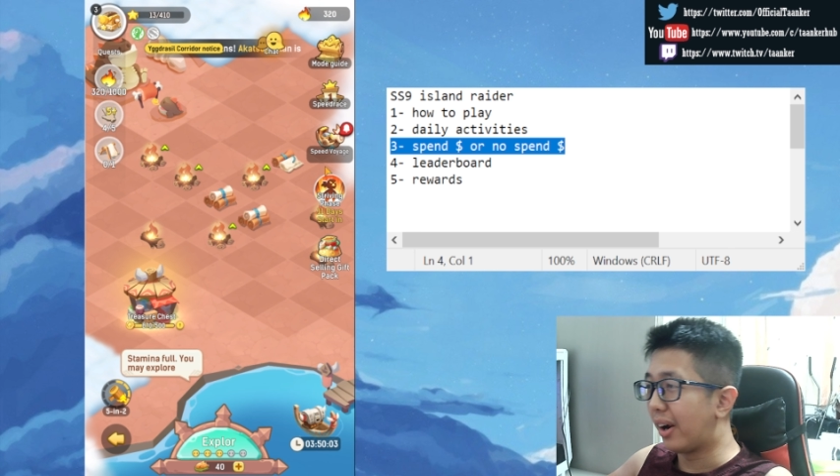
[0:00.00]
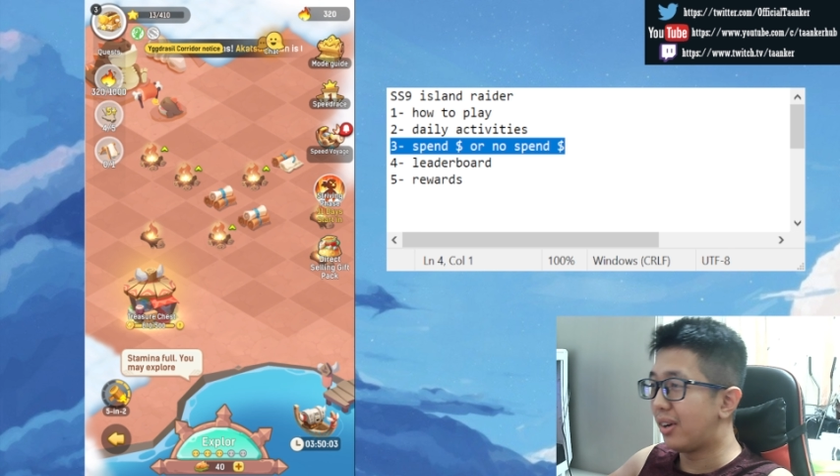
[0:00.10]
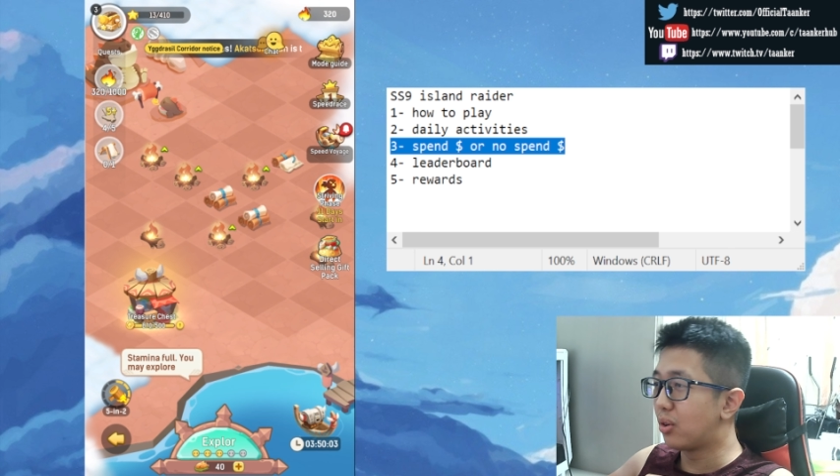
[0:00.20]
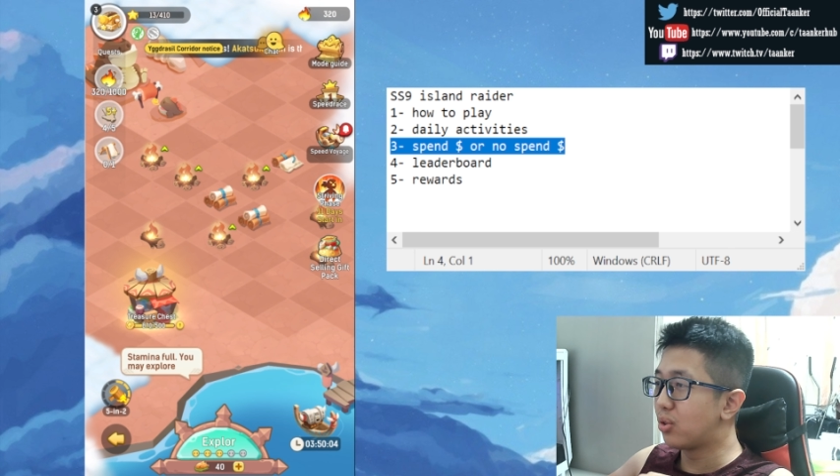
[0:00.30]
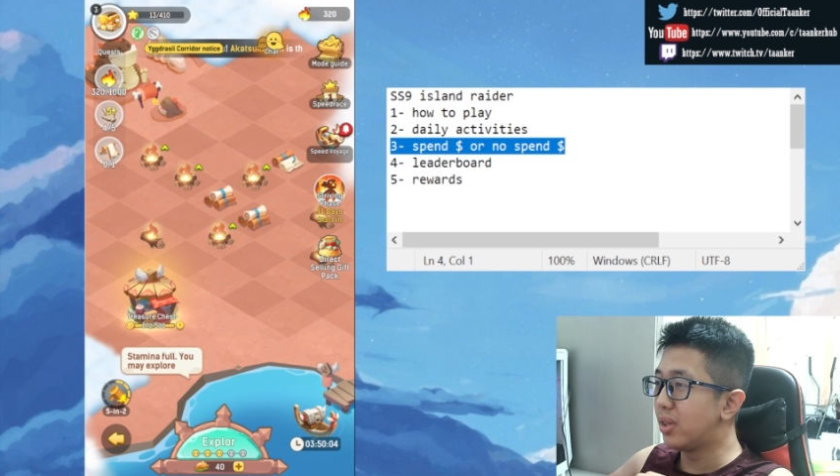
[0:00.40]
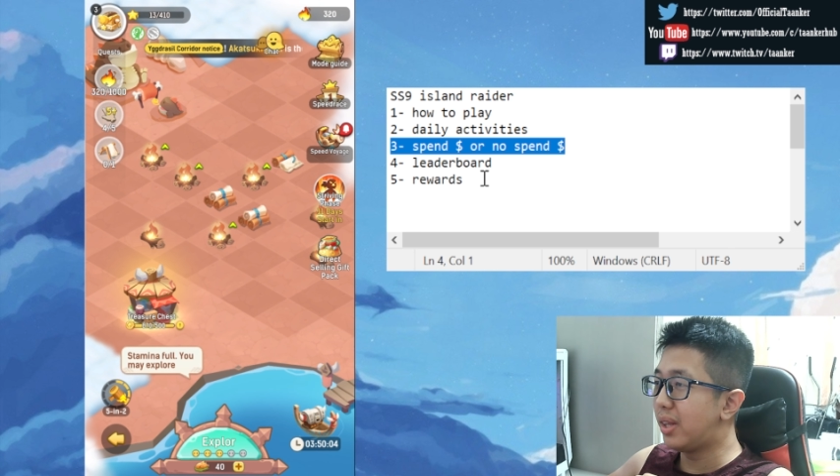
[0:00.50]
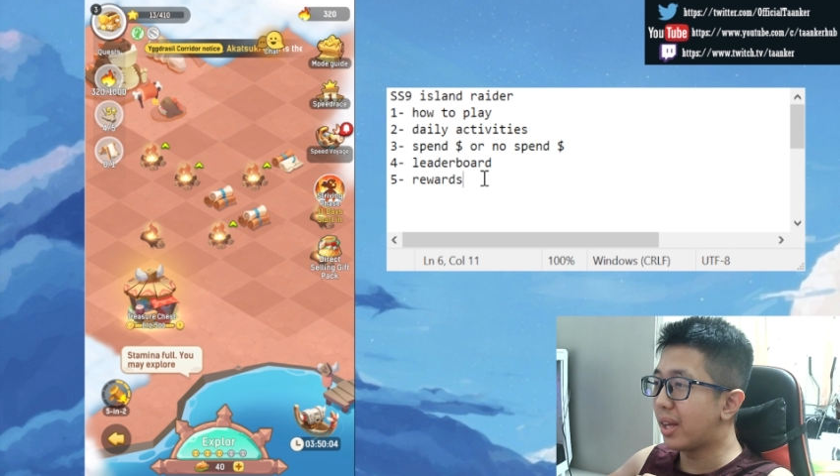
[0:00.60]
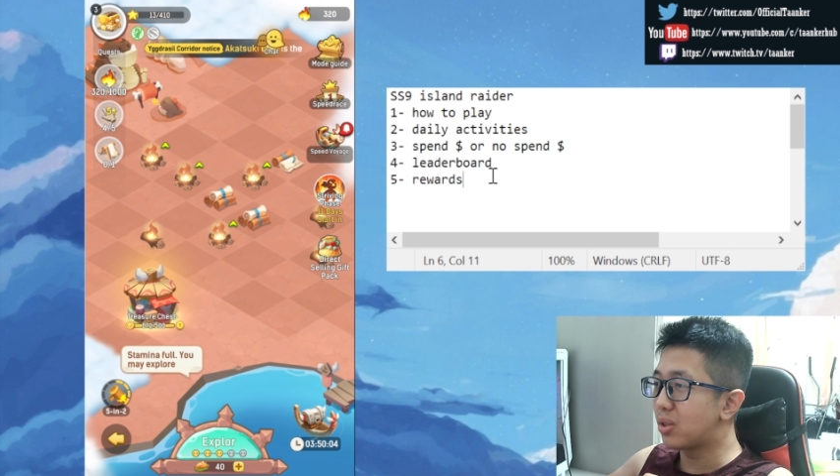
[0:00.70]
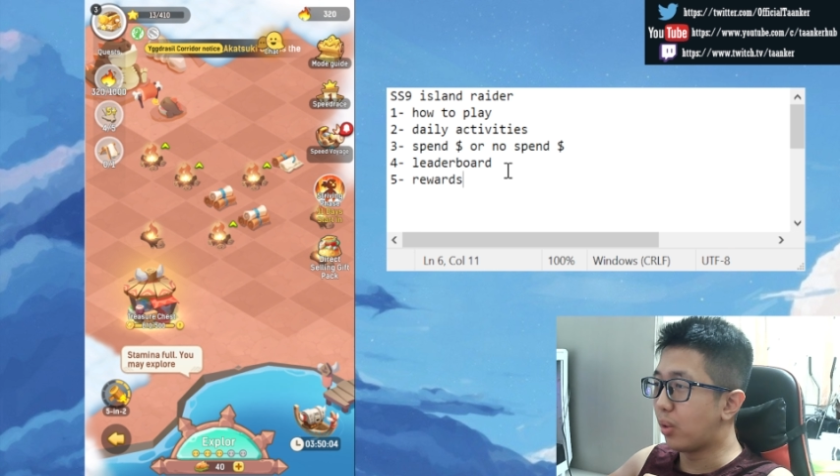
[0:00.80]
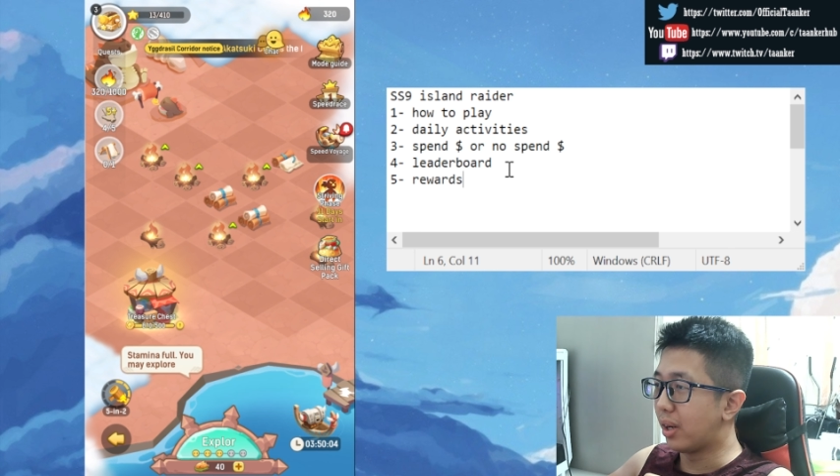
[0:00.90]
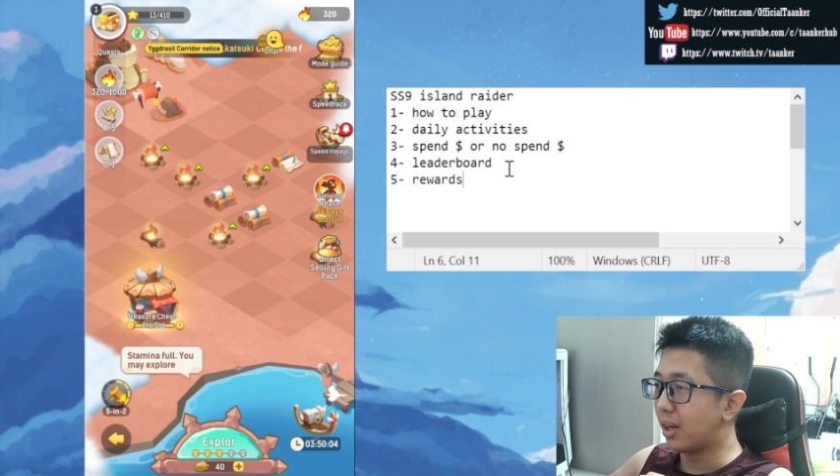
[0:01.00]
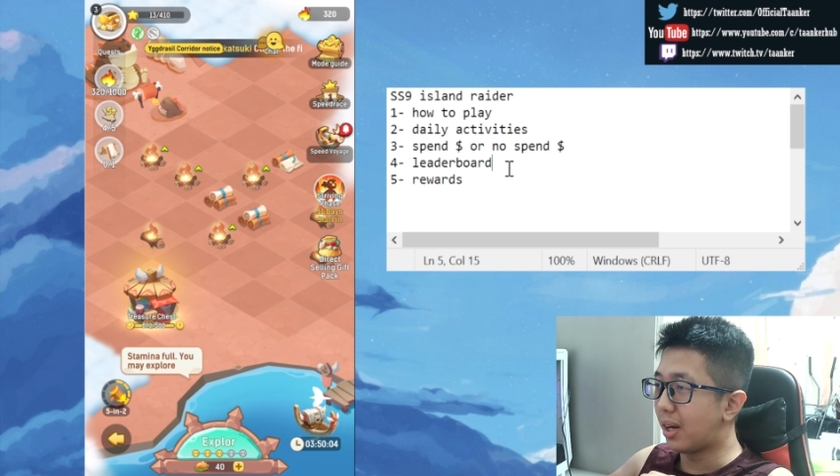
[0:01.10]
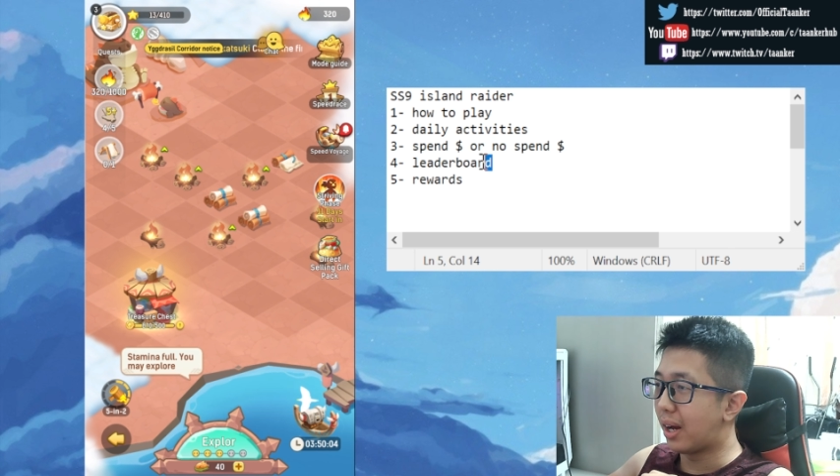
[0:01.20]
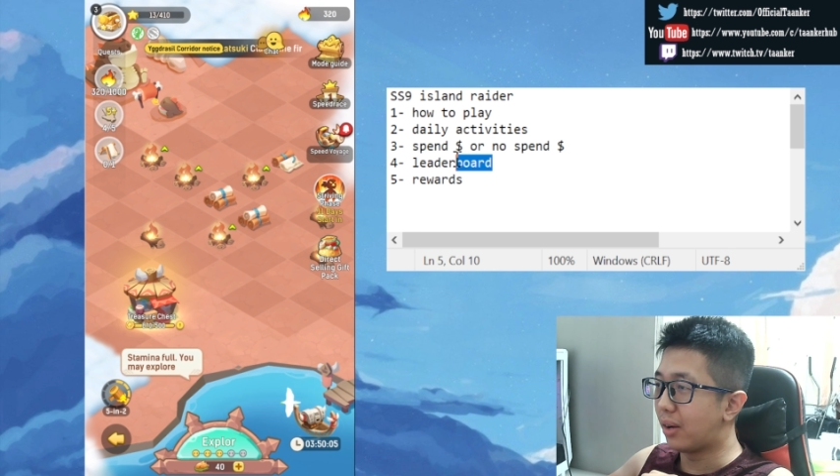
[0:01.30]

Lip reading: right, on to the next one.